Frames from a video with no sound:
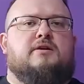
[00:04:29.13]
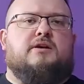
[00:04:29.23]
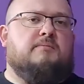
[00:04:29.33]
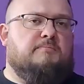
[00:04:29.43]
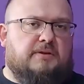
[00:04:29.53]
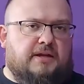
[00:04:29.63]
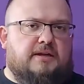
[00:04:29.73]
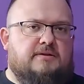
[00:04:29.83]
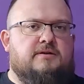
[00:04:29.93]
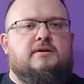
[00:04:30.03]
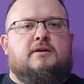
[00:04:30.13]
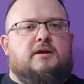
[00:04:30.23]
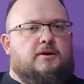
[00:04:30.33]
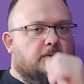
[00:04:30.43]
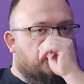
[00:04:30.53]
to complete
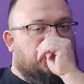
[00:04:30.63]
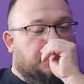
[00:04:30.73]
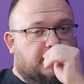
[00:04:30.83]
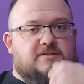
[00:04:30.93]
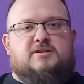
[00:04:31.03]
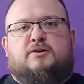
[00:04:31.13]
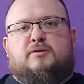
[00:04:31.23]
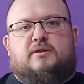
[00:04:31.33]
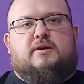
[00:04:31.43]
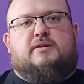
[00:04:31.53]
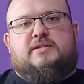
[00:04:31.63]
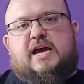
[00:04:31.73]
in order to consider the